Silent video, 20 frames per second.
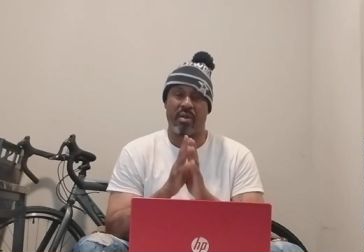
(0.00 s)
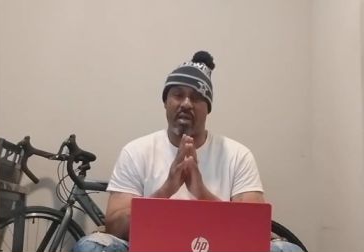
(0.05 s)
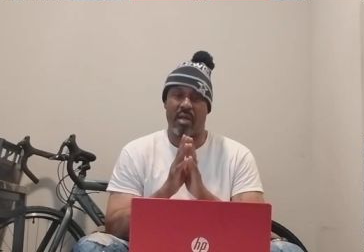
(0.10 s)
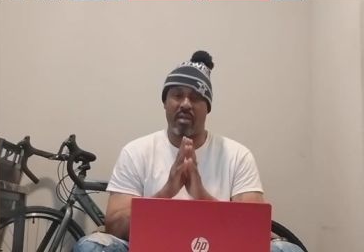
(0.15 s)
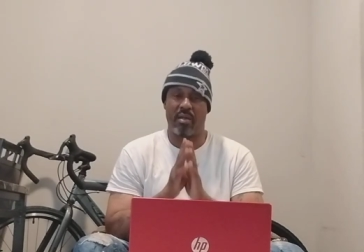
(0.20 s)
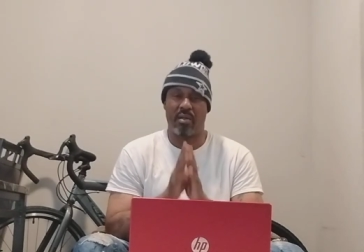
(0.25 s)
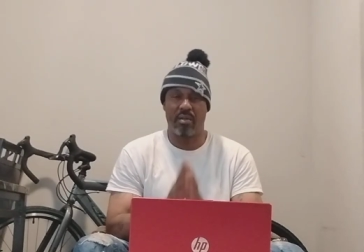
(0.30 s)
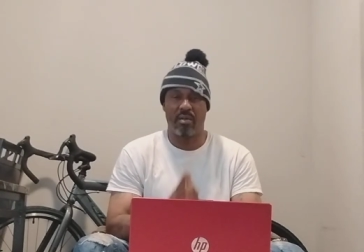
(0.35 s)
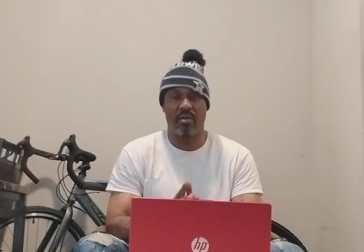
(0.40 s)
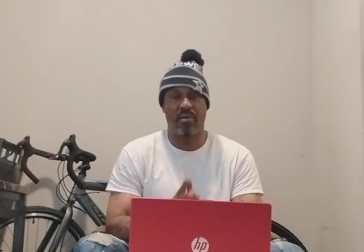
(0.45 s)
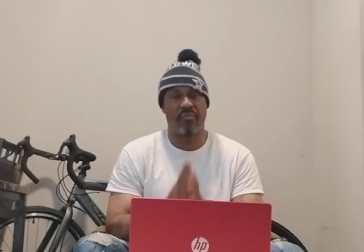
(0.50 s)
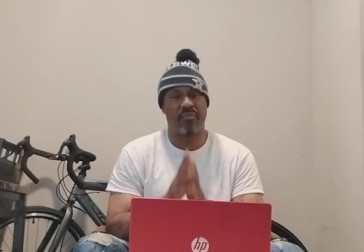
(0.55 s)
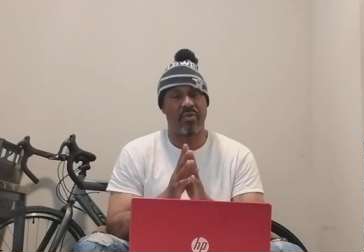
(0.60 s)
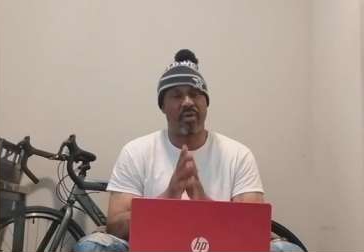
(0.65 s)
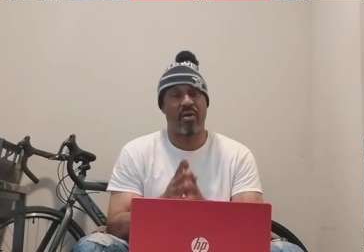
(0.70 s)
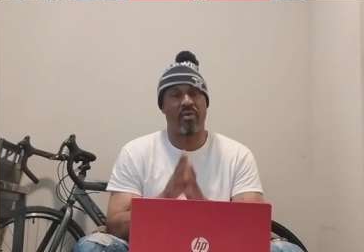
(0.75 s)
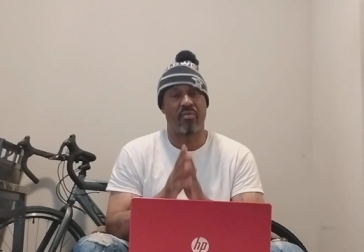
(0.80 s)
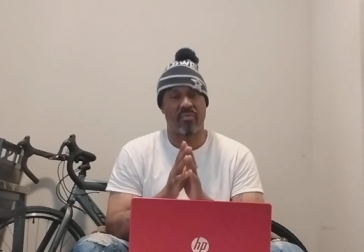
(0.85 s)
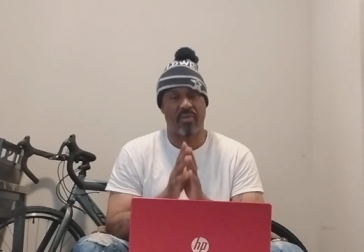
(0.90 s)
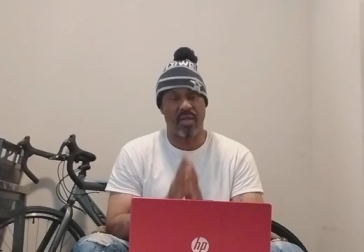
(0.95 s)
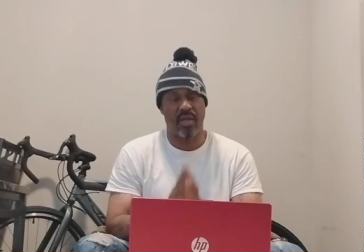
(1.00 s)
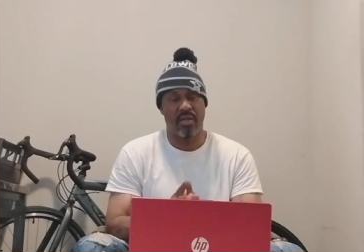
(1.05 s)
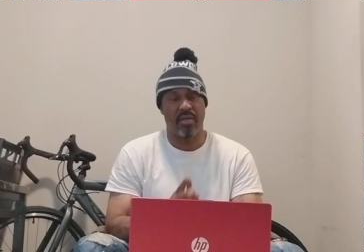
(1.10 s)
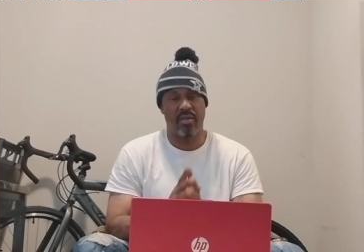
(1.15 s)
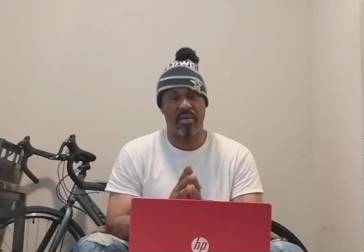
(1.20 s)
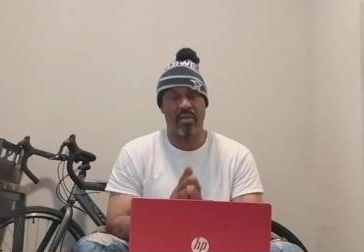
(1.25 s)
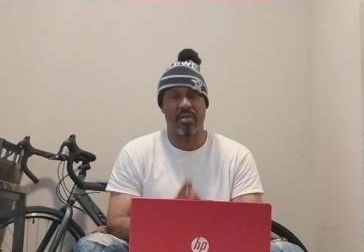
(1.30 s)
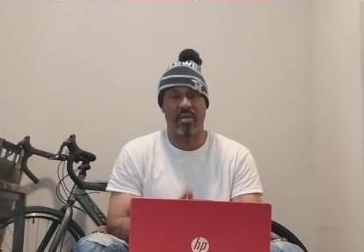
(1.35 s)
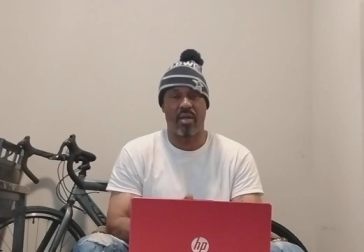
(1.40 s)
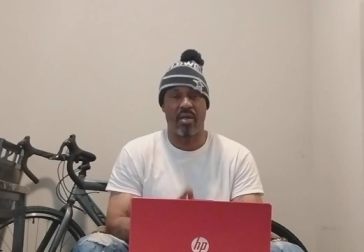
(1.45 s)
I love y'all.
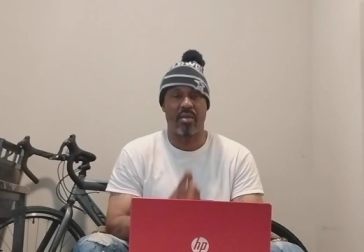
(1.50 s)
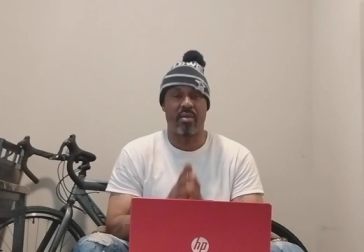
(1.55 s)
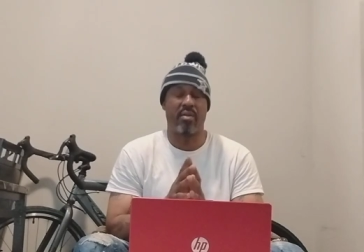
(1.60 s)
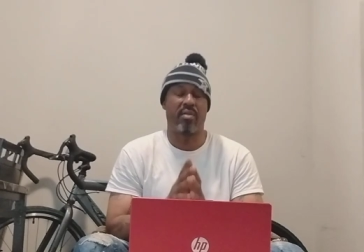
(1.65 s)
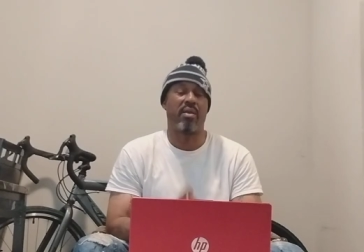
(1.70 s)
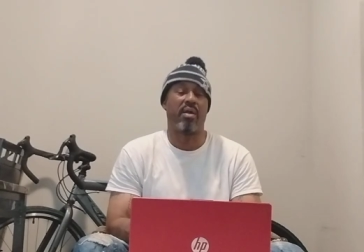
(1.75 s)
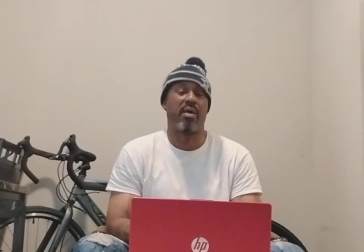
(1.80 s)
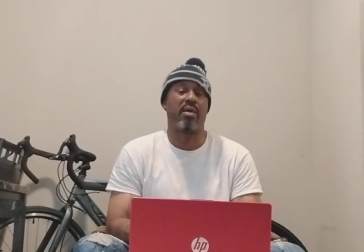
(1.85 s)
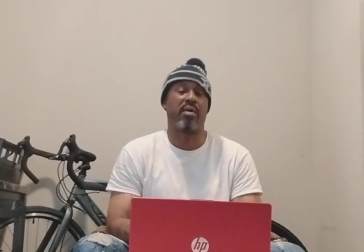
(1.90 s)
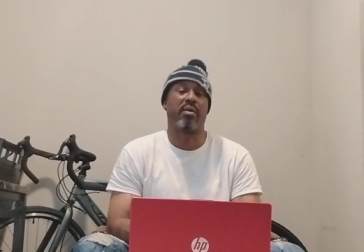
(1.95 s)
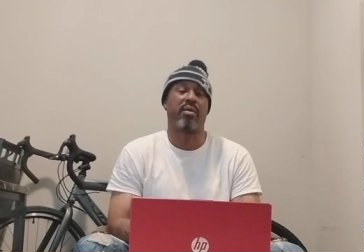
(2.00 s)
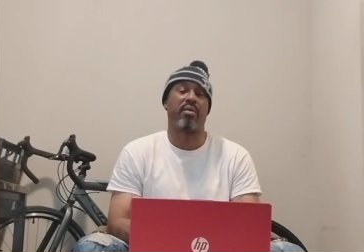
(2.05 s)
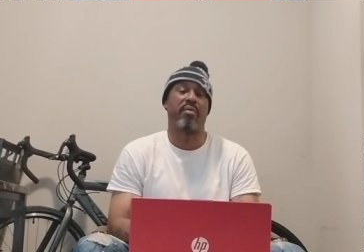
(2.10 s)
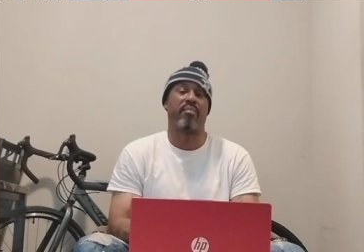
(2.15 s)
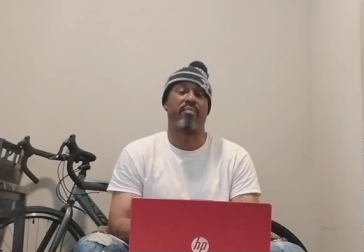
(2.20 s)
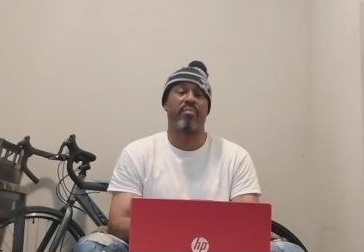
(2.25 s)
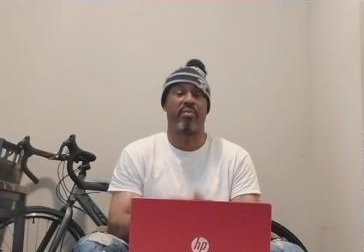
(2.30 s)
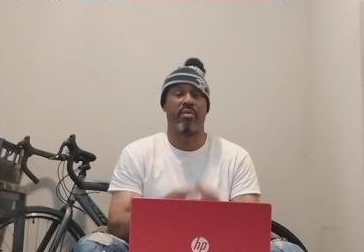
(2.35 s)
Thank you, thank you, thank you.